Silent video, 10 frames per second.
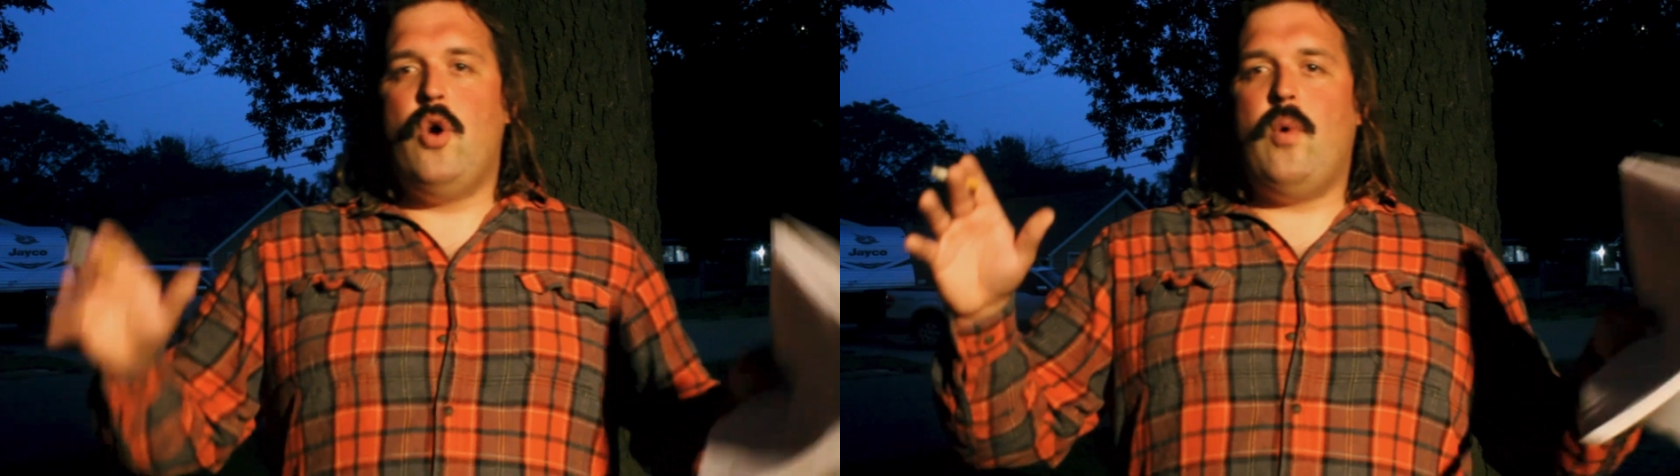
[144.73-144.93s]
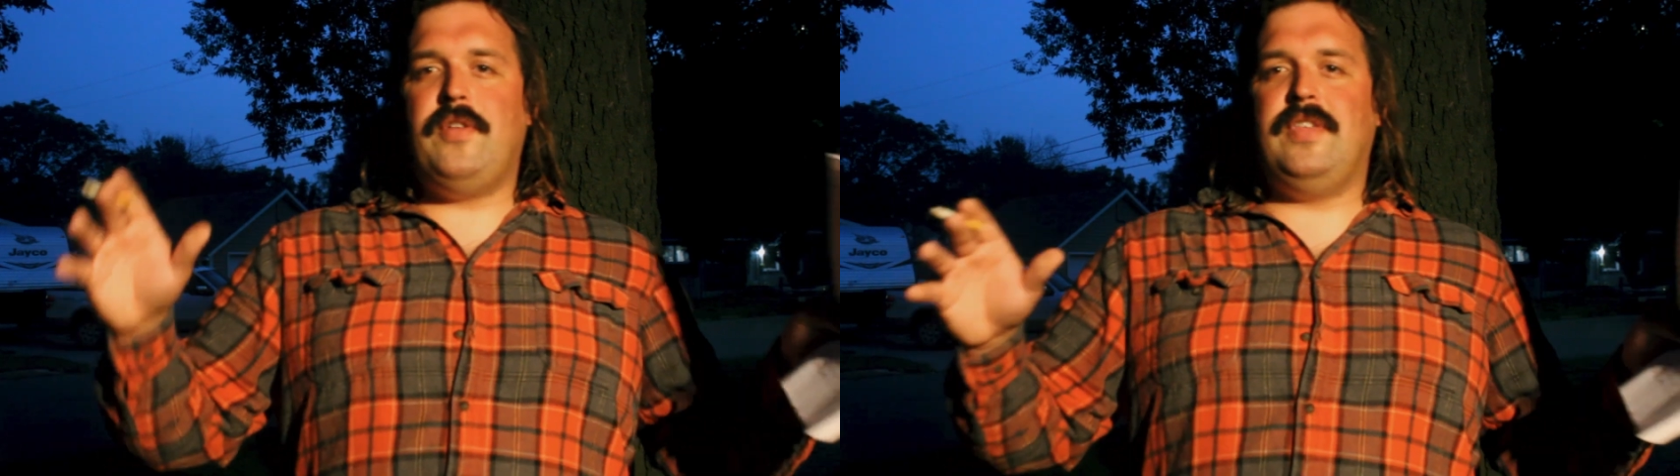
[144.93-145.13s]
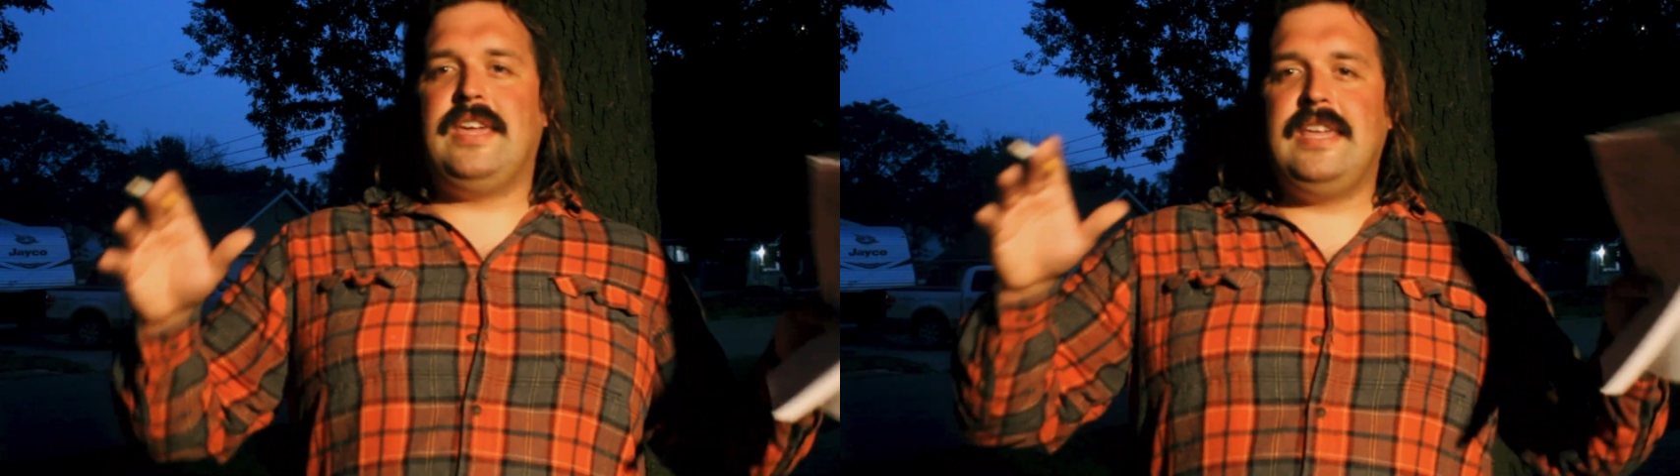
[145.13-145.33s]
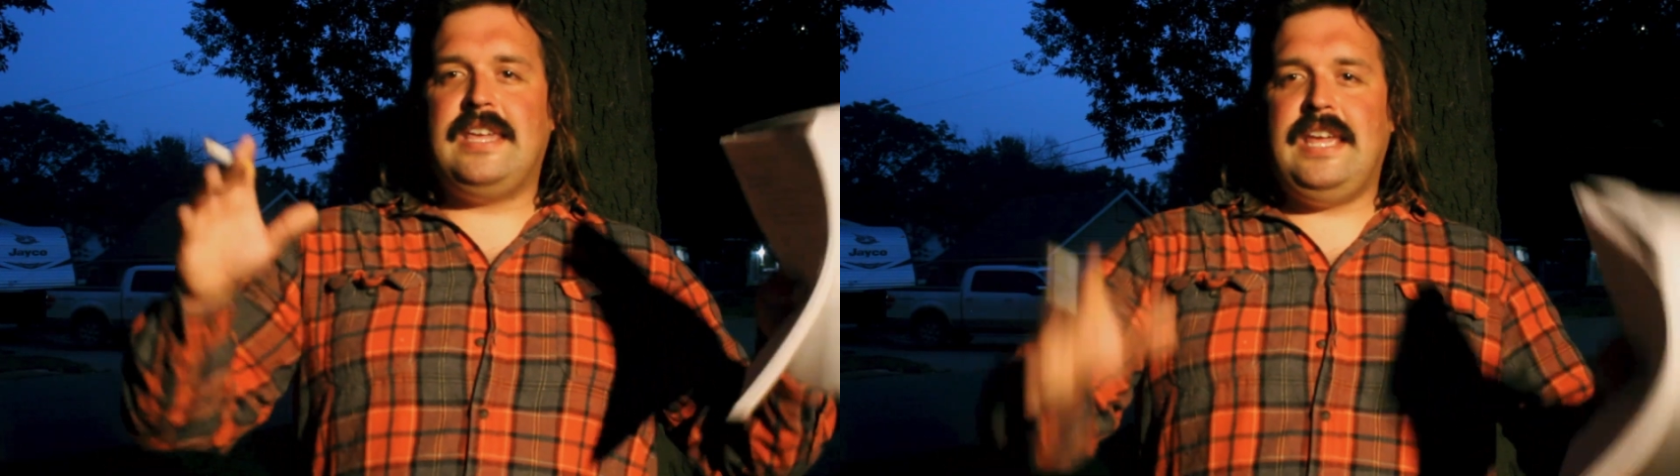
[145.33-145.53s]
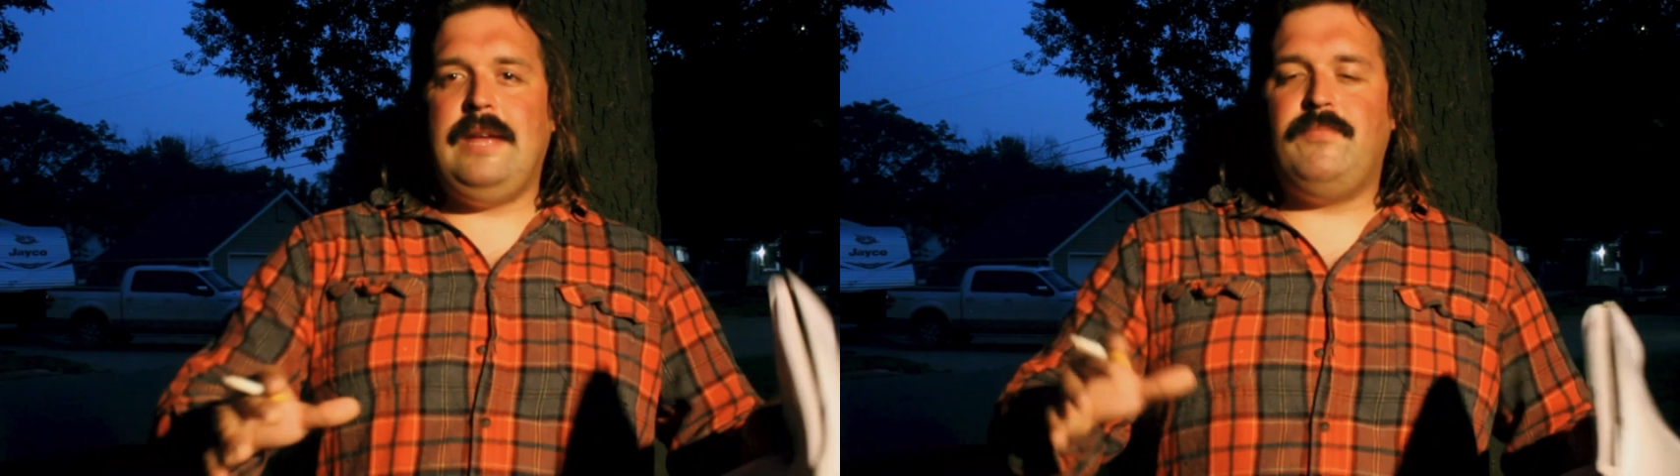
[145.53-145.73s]
whether they can
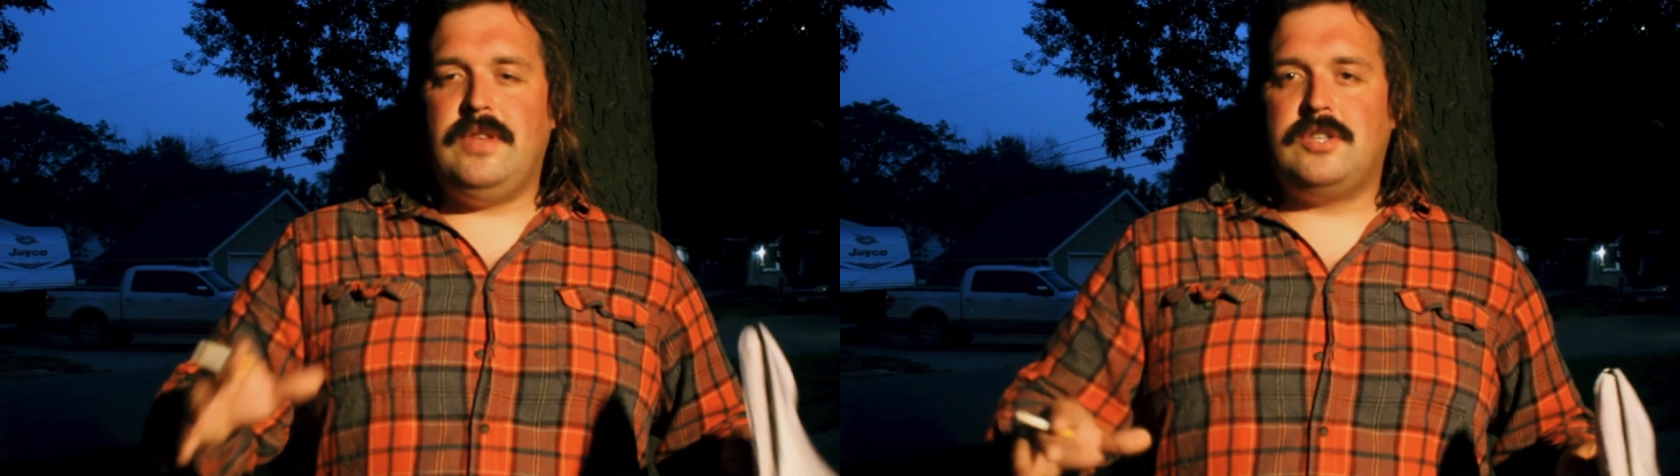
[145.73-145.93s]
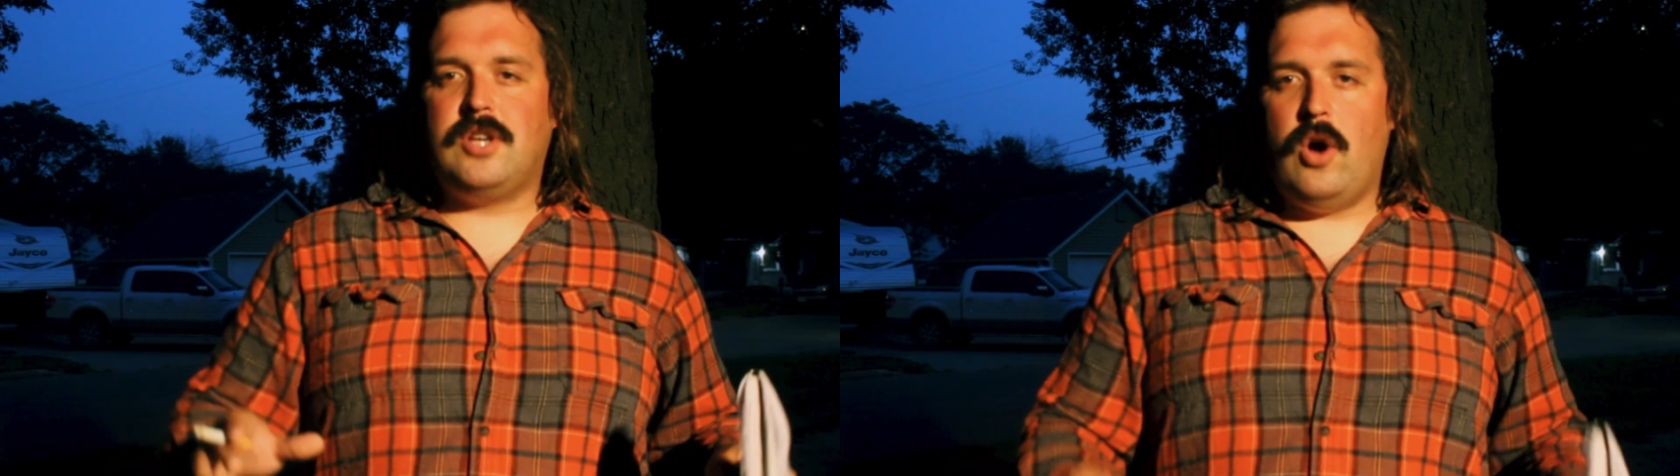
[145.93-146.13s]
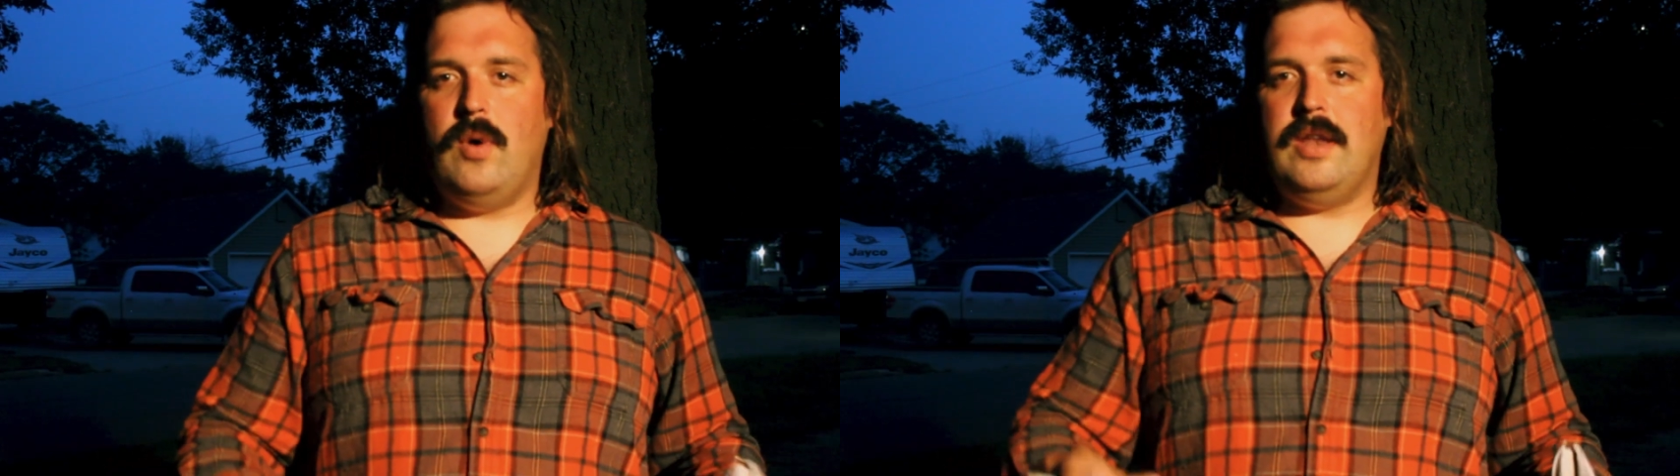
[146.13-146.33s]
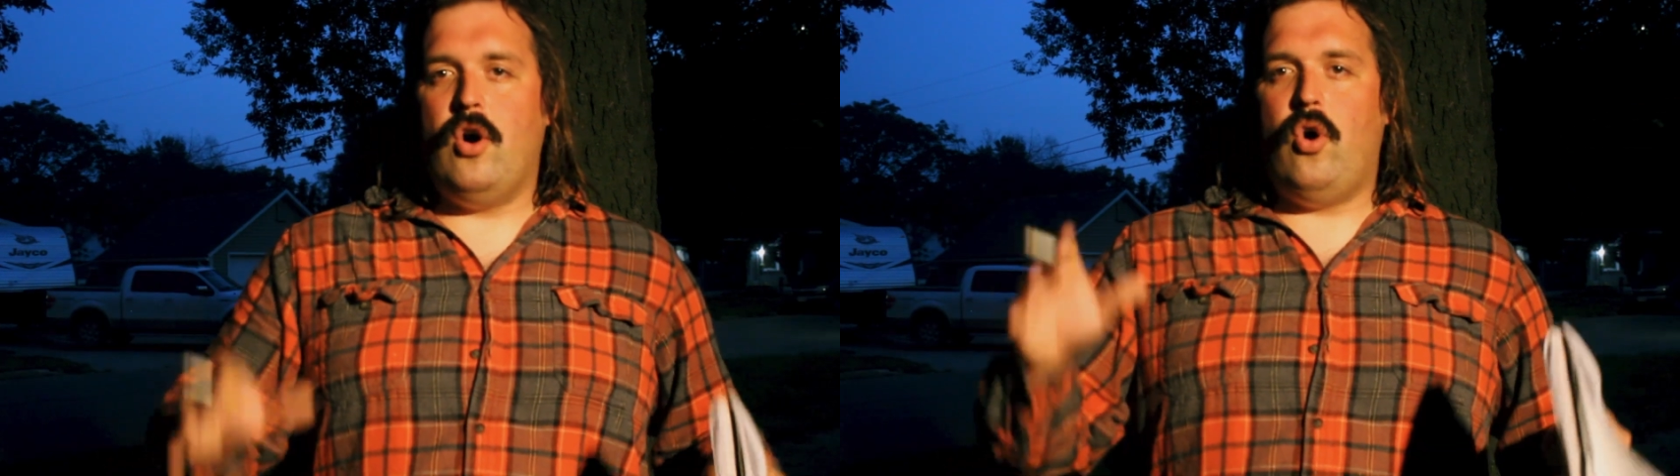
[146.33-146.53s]
keep this going